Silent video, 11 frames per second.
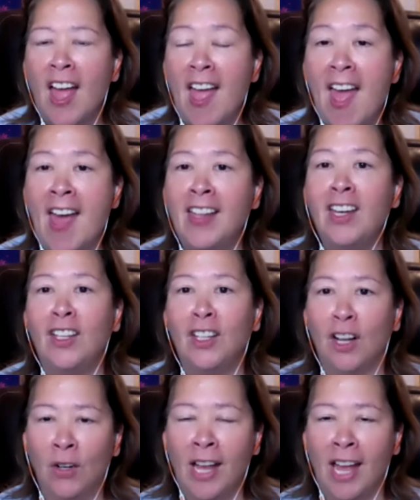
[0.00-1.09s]
and
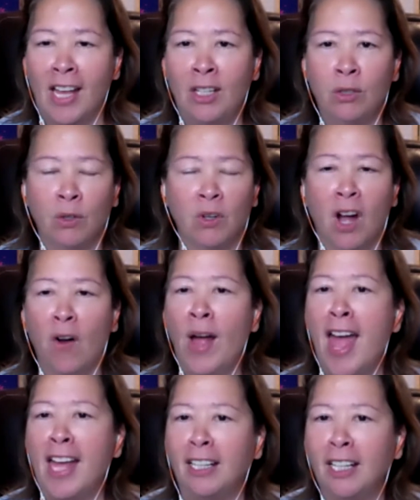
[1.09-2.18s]
okay so go
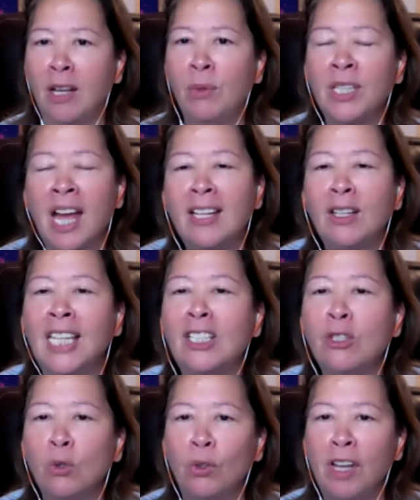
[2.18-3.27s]
ahead mm-hmm. it was like a
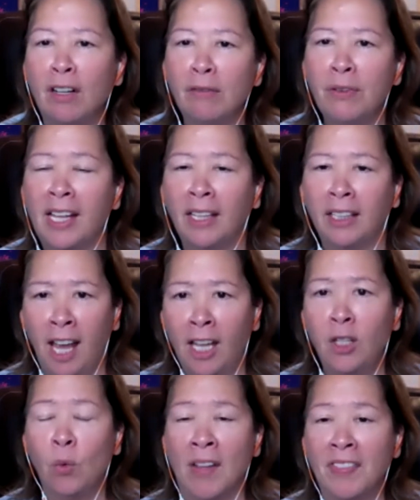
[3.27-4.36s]
schoolyard fight like yeah
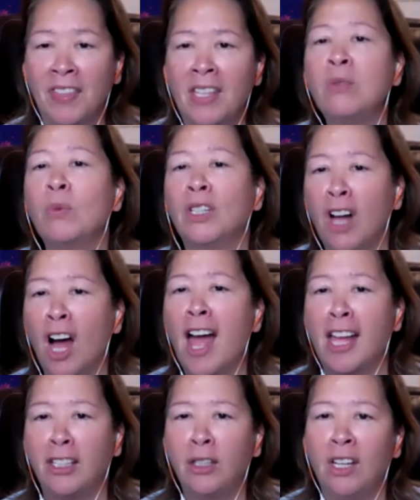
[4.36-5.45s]
you want yeah. this well go
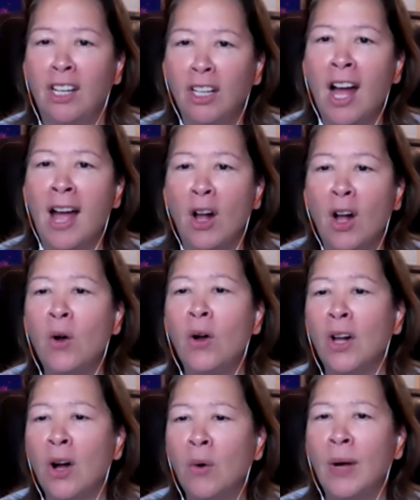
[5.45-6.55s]
ahead go go, go,
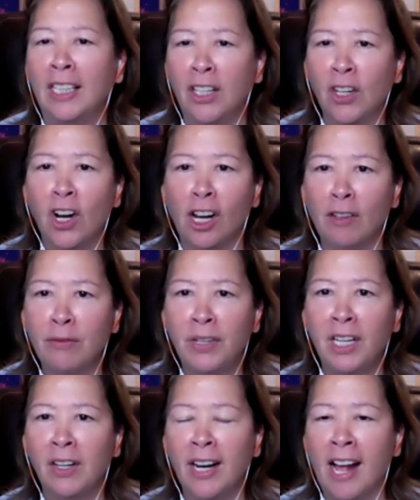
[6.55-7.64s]
yeah. go, away little girl
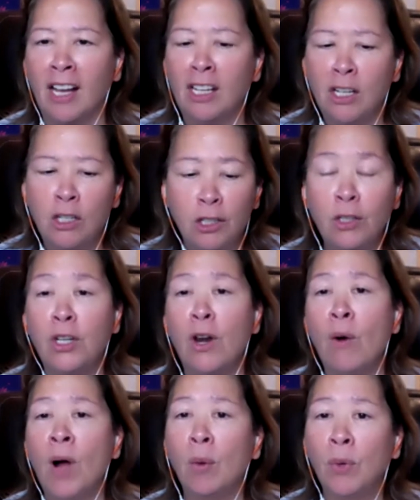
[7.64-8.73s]
figure it out she goes you know
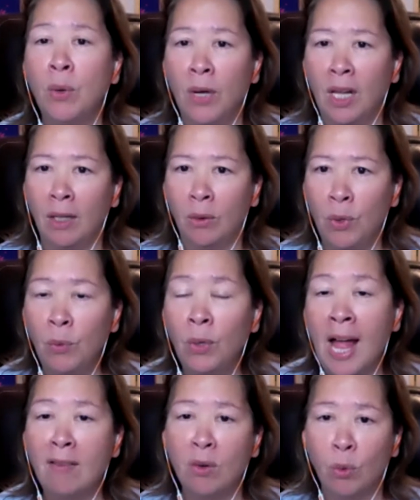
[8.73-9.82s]
what we will we will
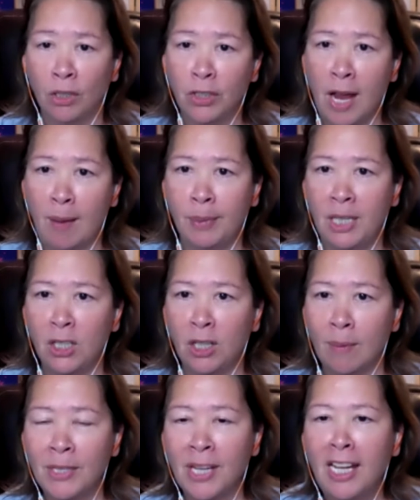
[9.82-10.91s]
have a world
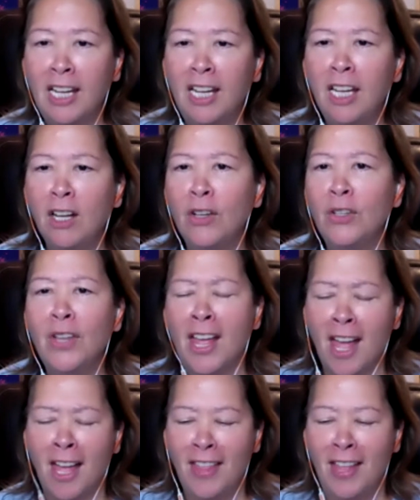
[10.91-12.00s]
championships he goes and,
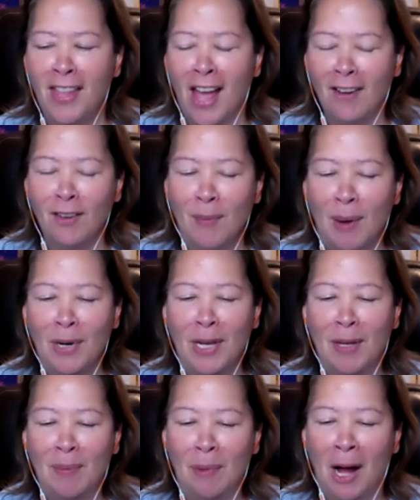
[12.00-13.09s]
and then i remember
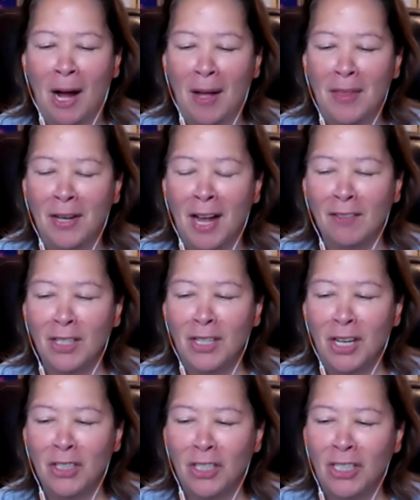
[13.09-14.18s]
him uh, the
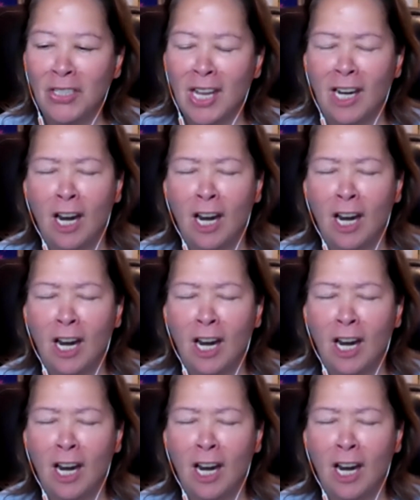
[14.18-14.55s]
conversation he said